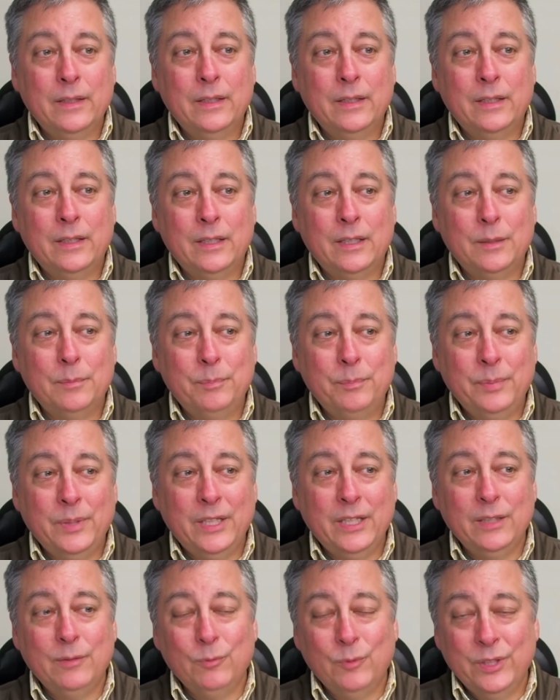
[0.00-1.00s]
Uh,
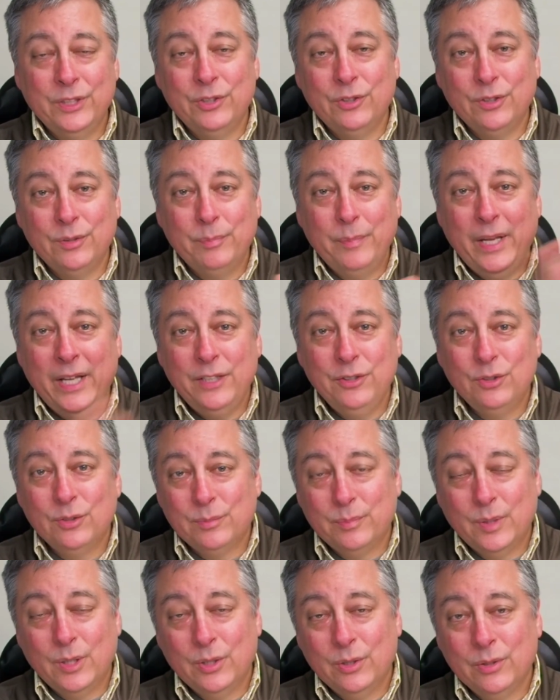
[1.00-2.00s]
but when you're in manual
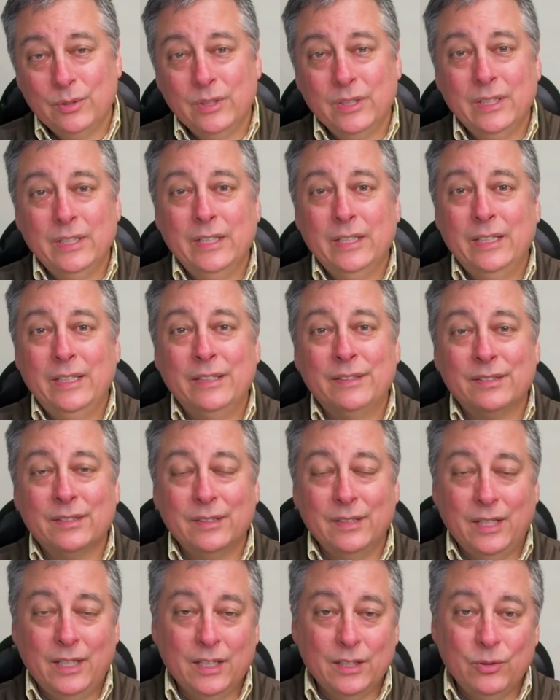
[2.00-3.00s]
mode, it's
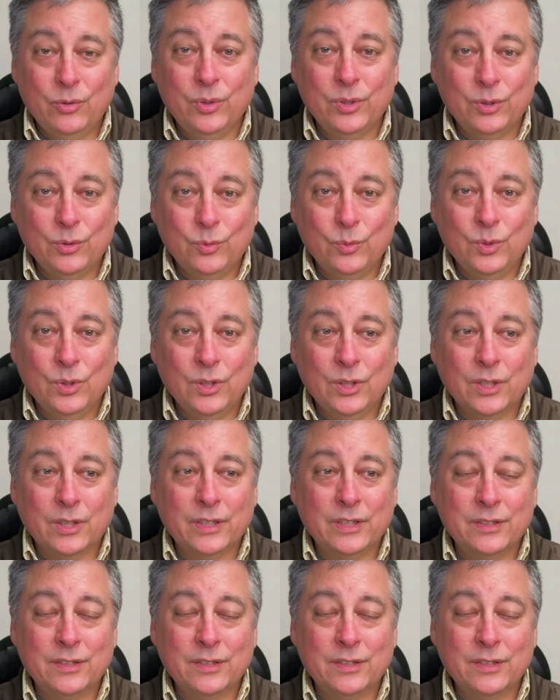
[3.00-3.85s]
not going to work.